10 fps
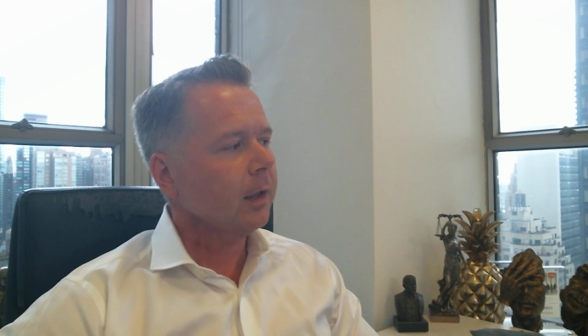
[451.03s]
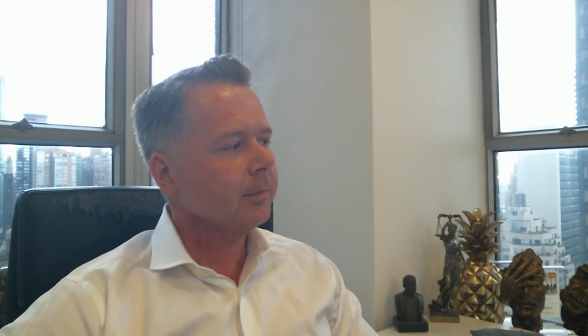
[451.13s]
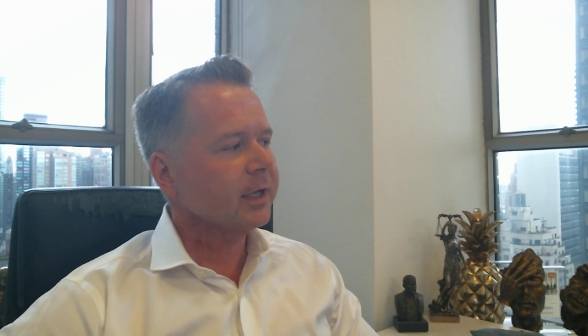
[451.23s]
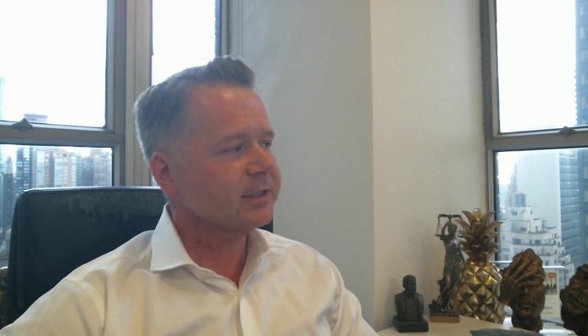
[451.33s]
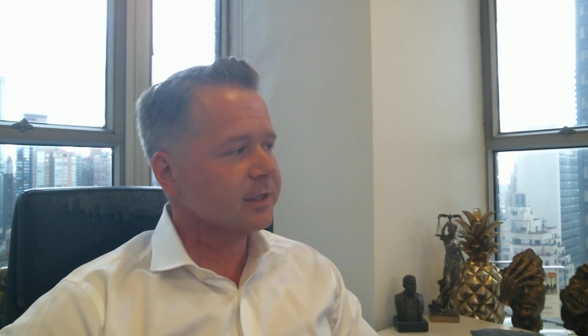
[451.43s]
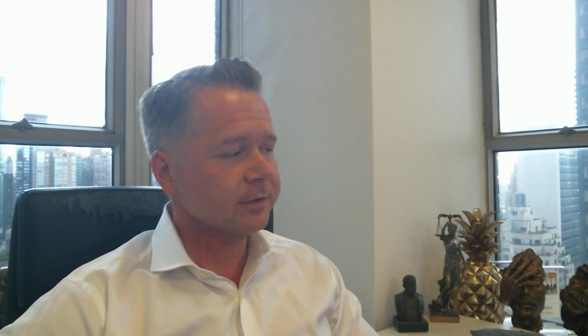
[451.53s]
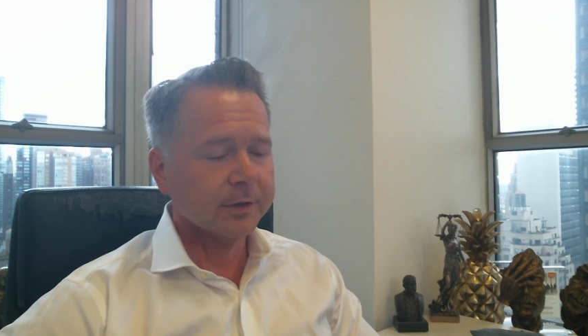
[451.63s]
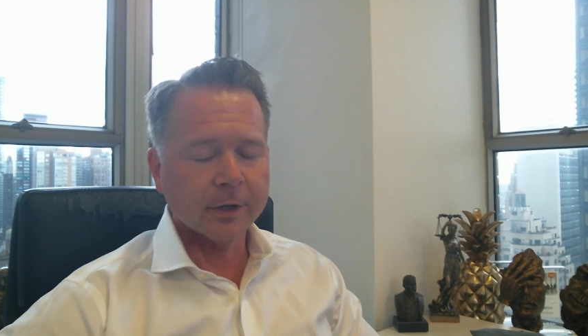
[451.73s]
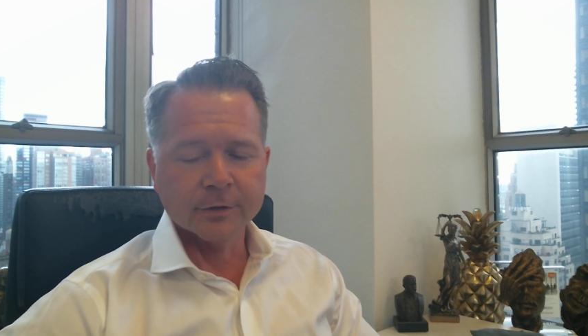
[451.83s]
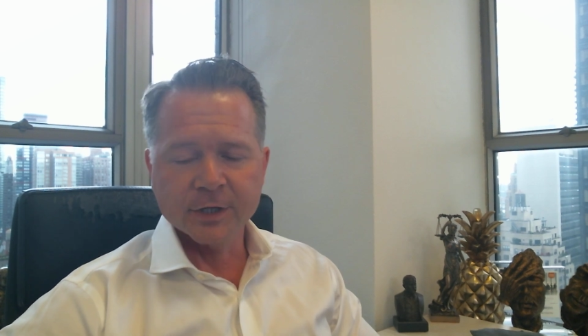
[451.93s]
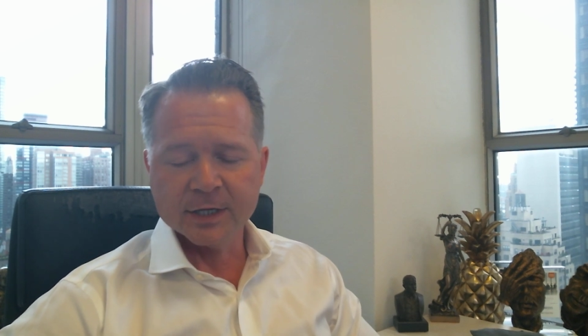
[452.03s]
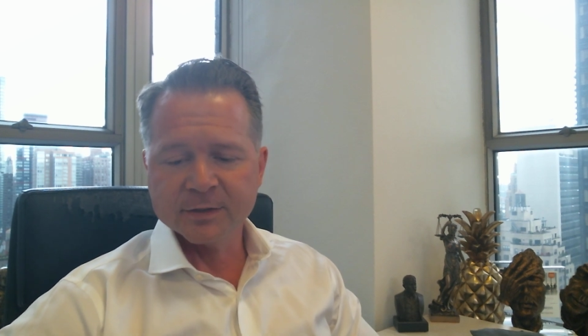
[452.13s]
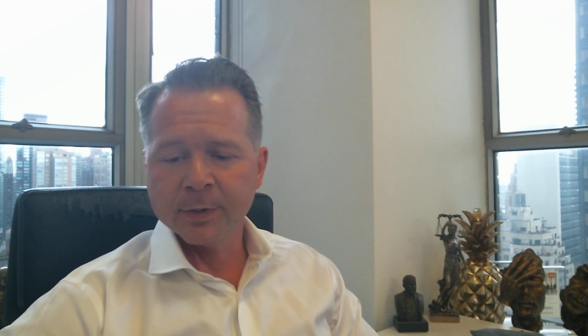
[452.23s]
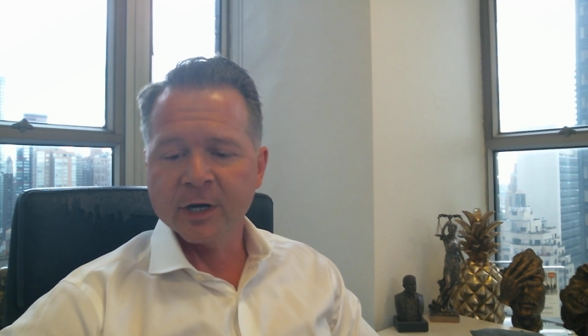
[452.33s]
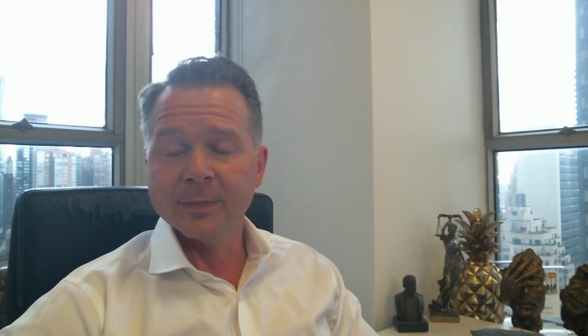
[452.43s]
because there there does
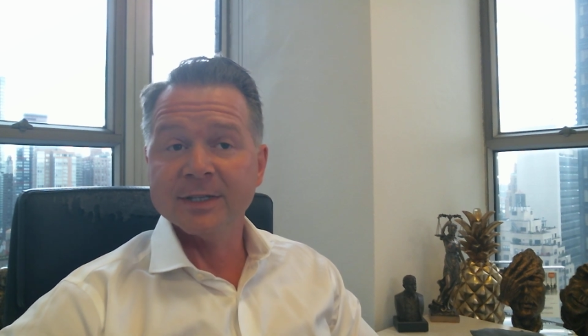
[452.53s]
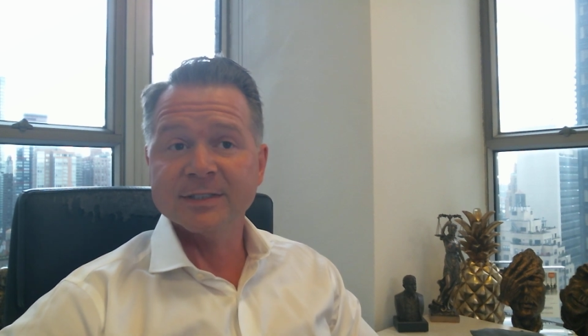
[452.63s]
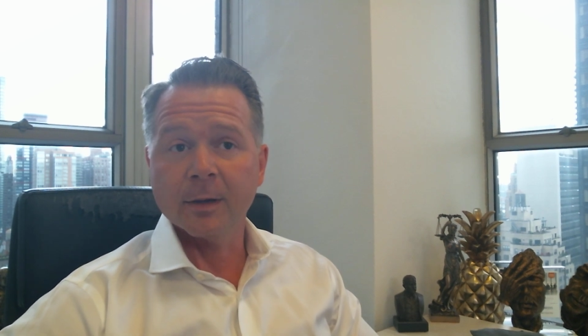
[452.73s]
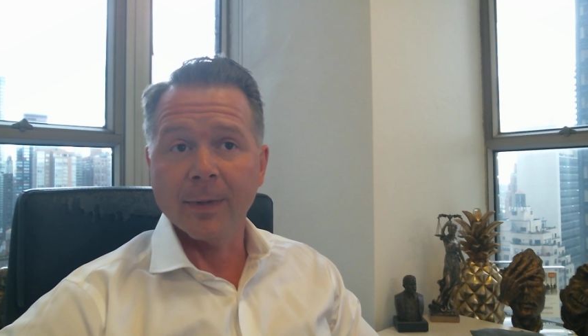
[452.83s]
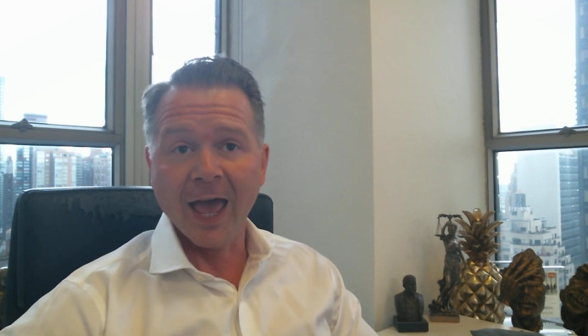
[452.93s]
appear to be some